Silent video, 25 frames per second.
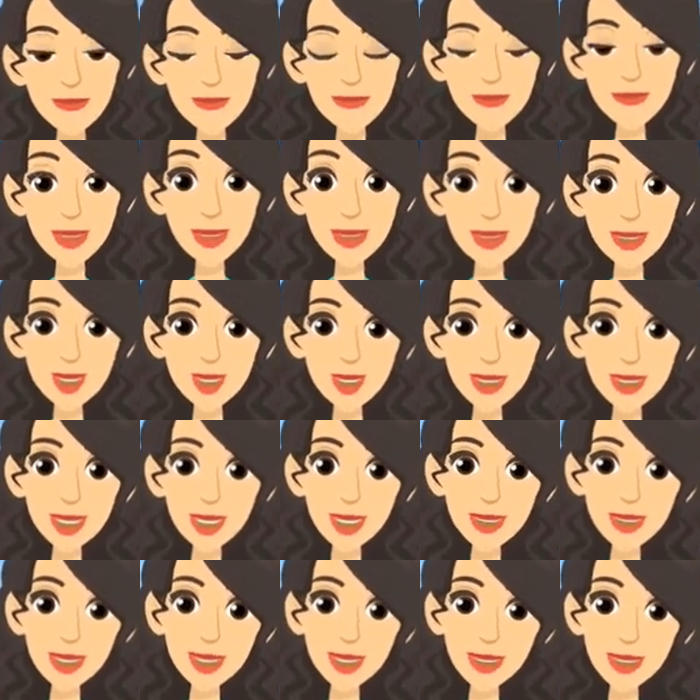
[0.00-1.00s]
If you
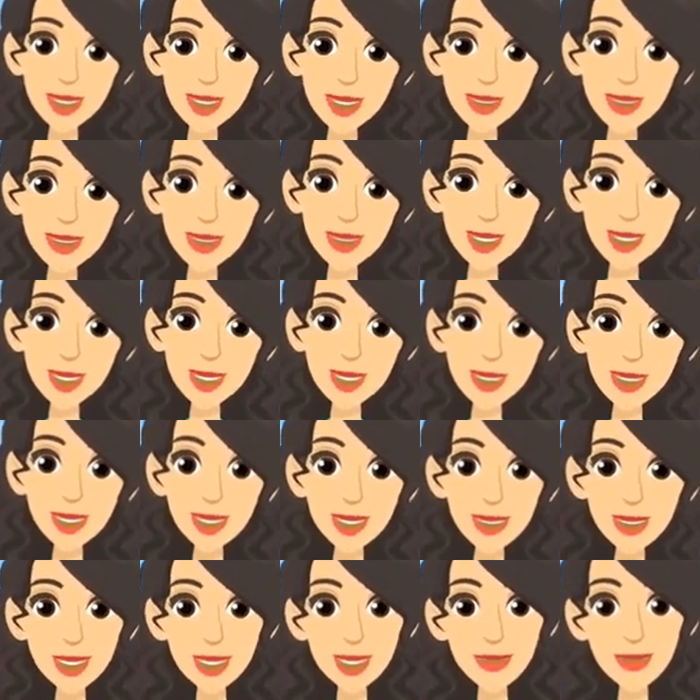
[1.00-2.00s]
have any questions or
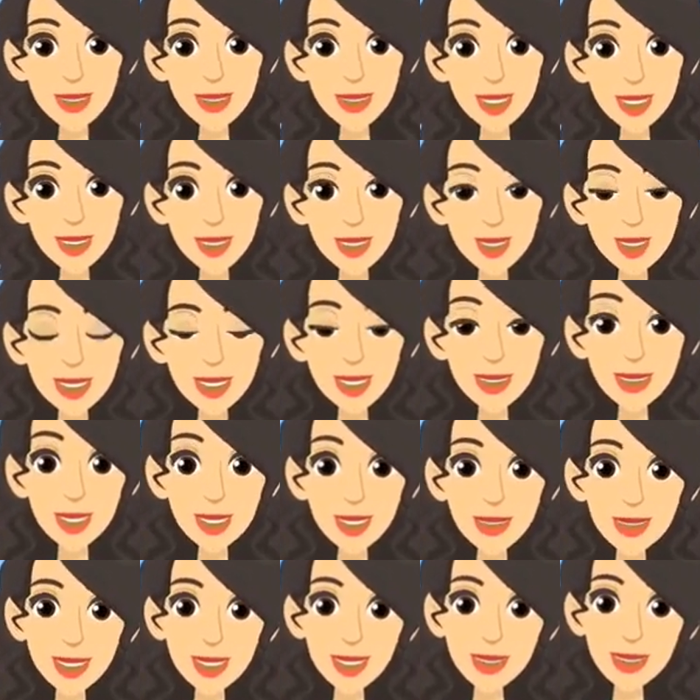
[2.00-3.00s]
topics you'd
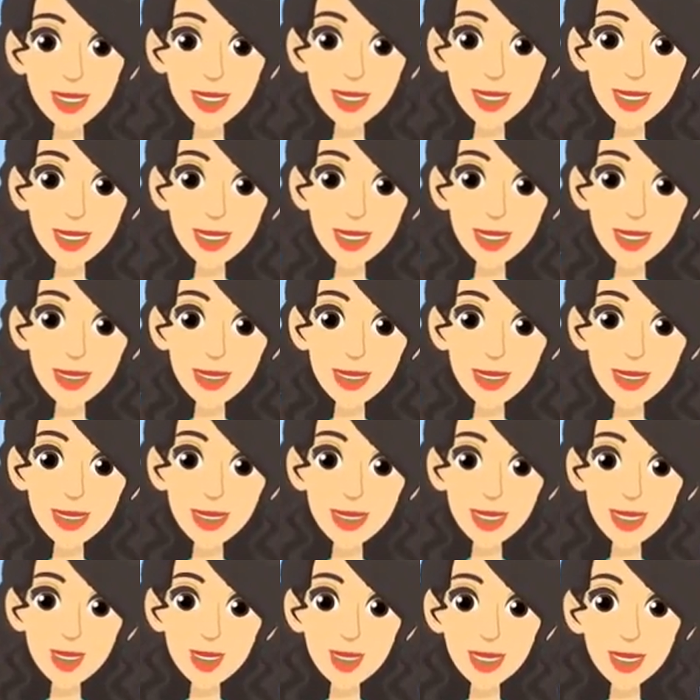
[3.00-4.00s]
like us to cover in
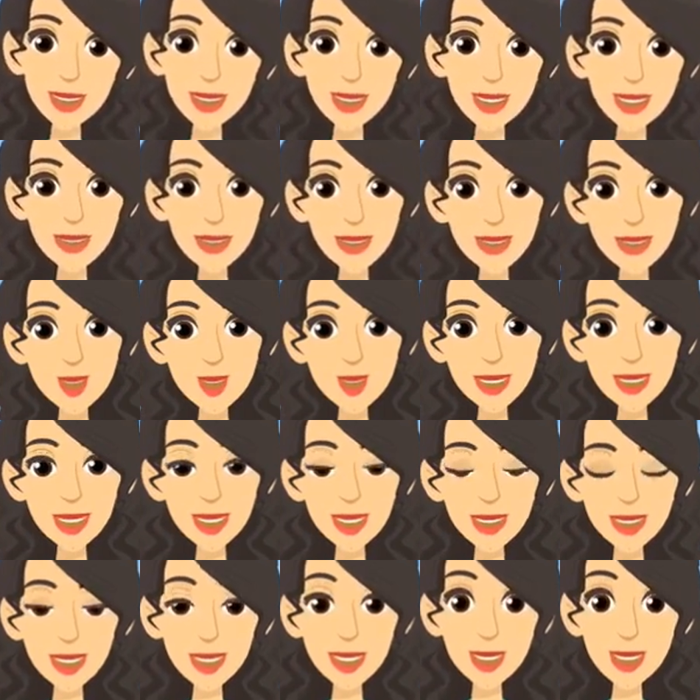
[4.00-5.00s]
future
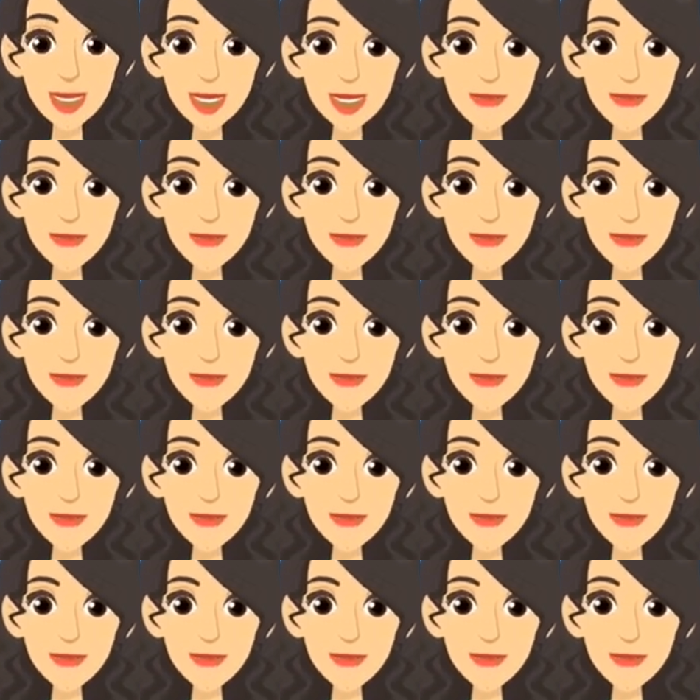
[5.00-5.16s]
episodes,